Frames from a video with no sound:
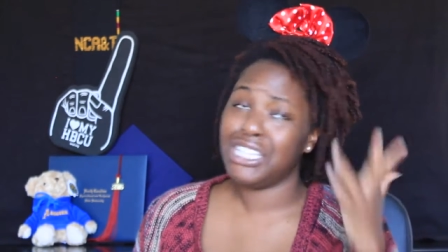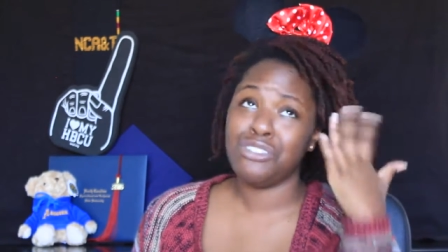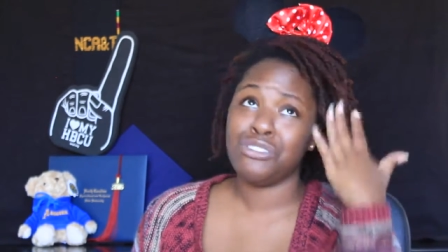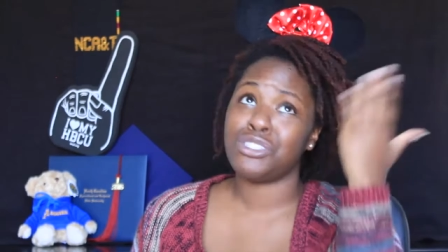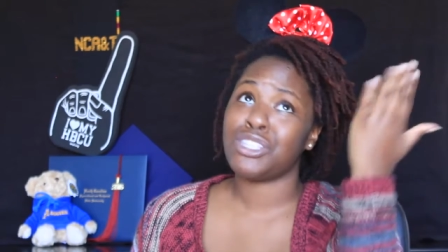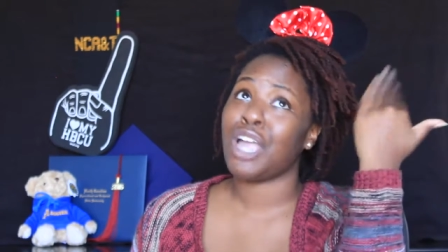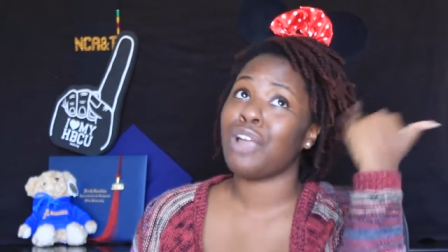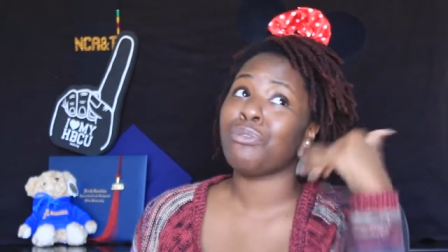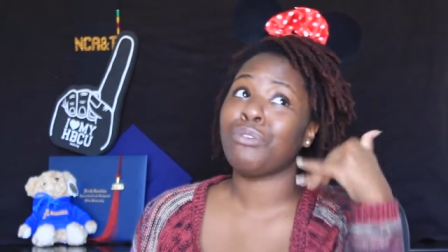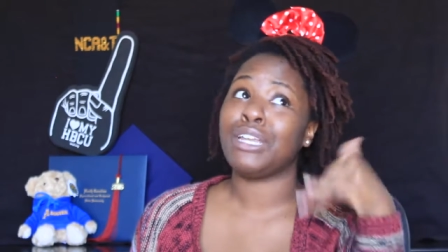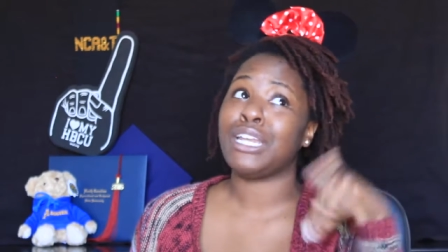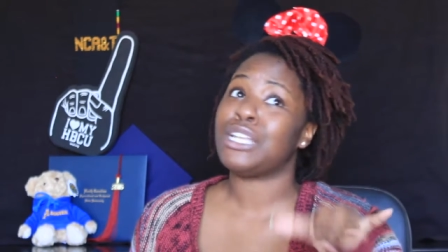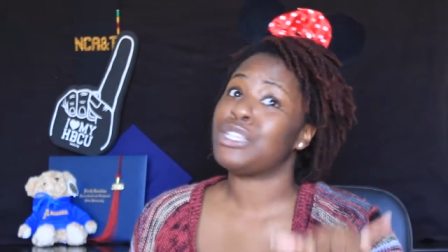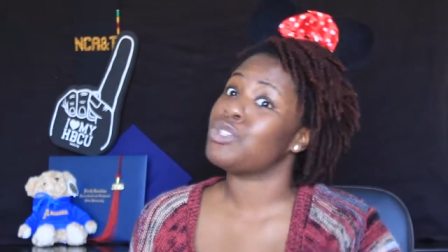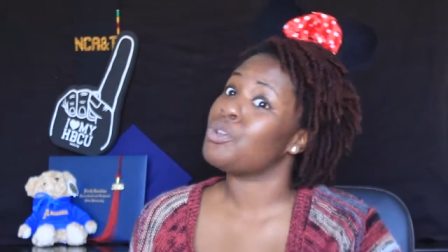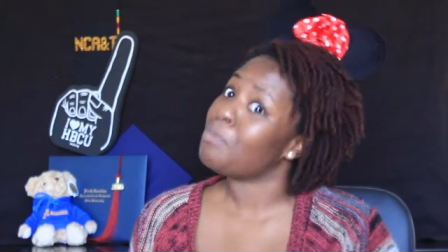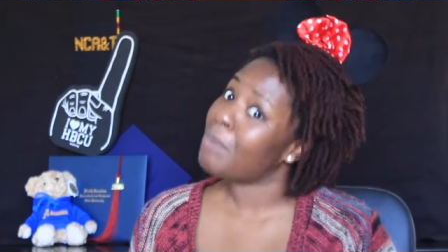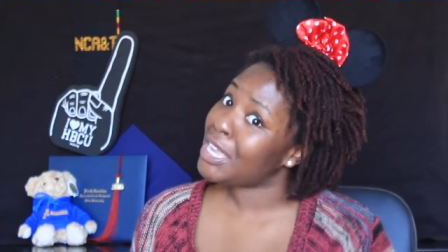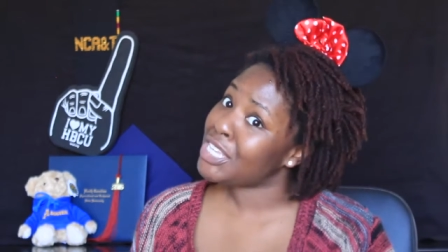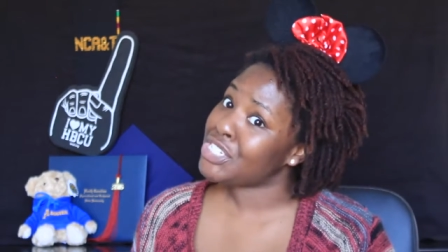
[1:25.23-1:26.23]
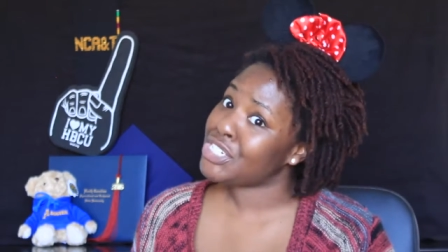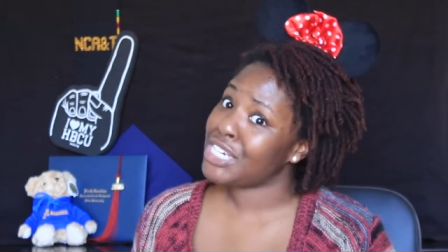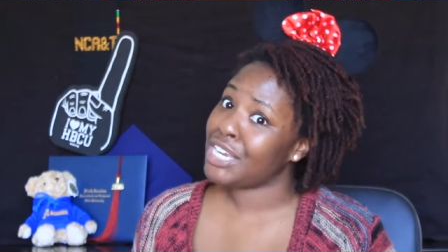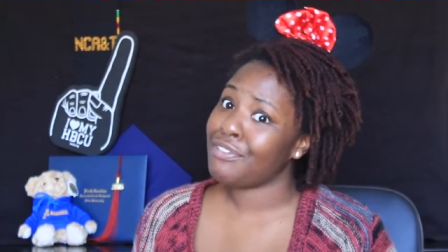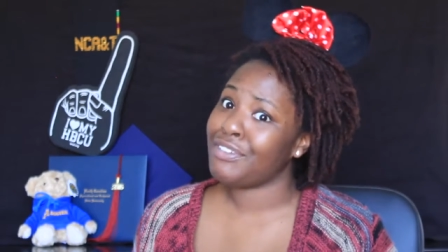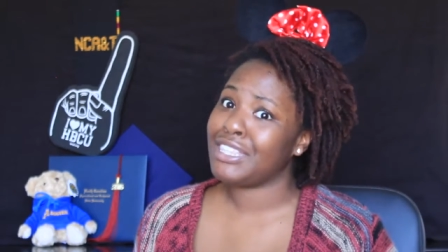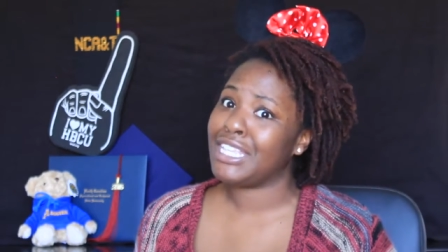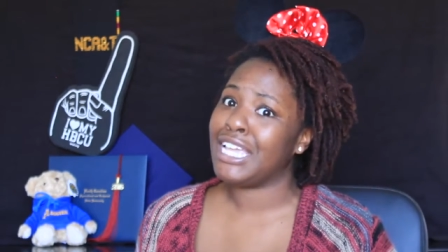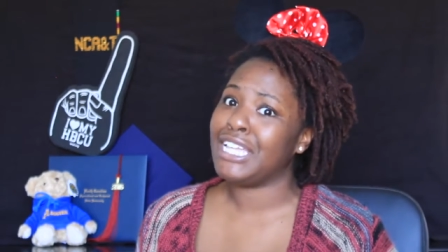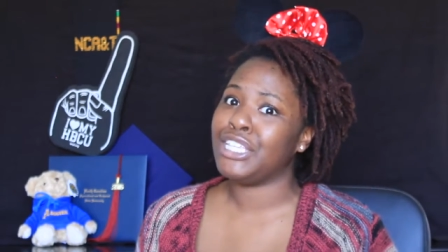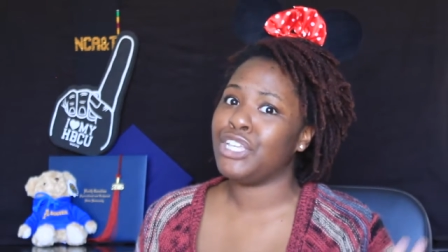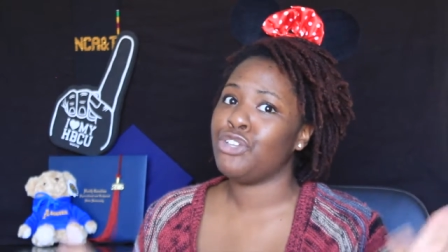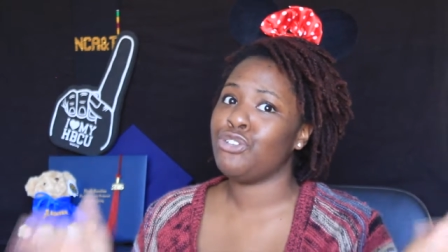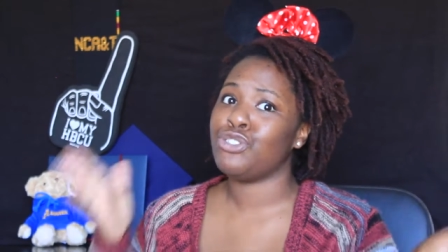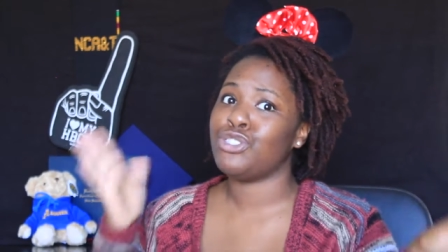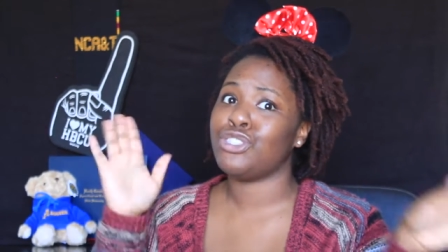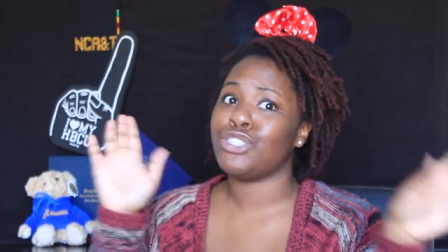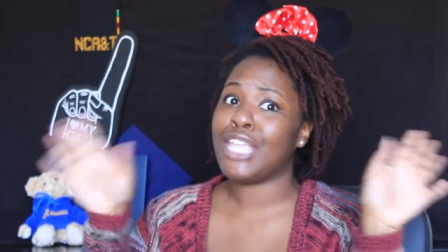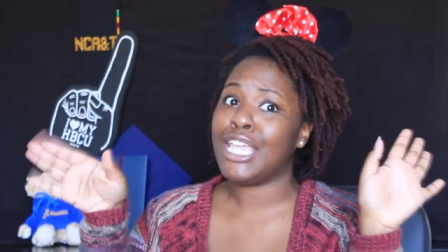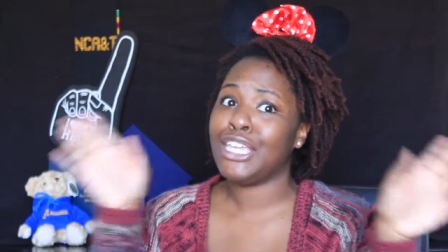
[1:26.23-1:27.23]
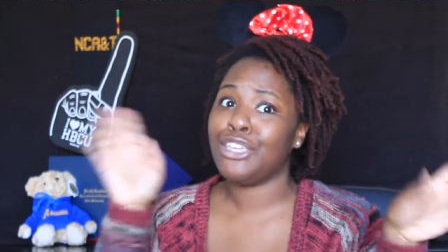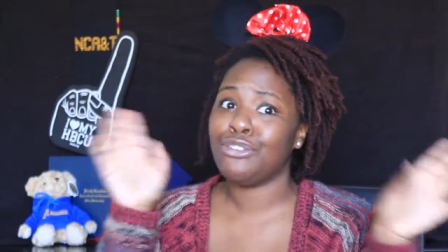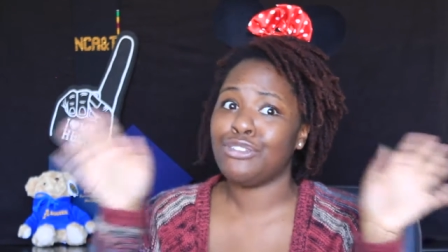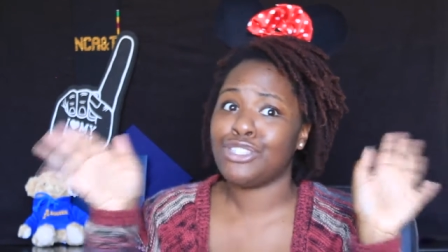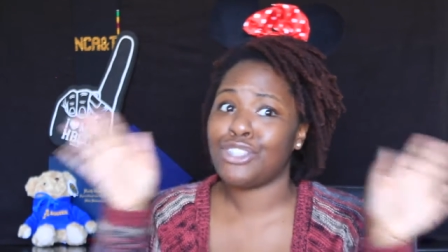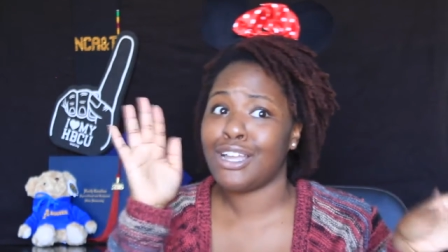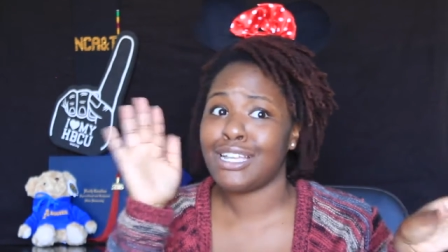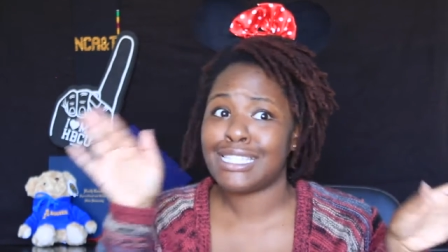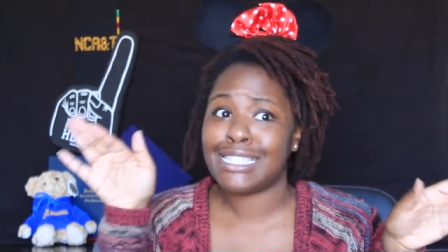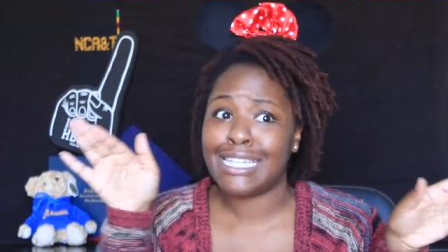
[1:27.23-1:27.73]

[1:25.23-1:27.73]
then you start reading too much and everything, then you think you start